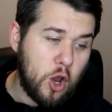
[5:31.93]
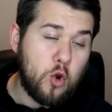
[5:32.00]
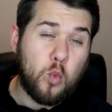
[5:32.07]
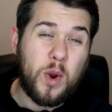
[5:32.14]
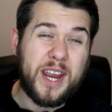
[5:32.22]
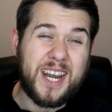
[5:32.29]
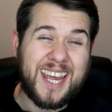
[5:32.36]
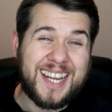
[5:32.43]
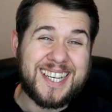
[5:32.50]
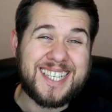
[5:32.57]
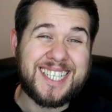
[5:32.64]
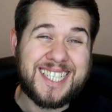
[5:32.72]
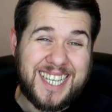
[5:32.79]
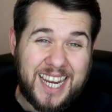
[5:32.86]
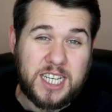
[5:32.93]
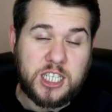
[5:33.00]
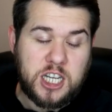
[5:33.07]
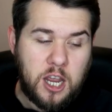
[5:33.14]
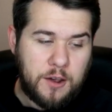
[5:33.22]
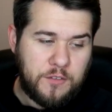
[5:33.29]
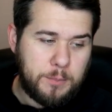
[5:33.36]
No win in
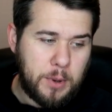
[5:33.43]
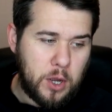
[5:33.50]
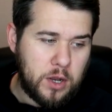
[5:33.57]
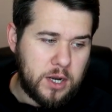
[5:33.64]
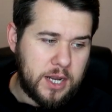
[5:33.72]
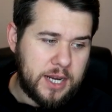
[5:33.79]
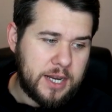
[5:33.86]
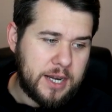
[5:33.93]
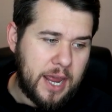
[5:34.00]
six for Burnley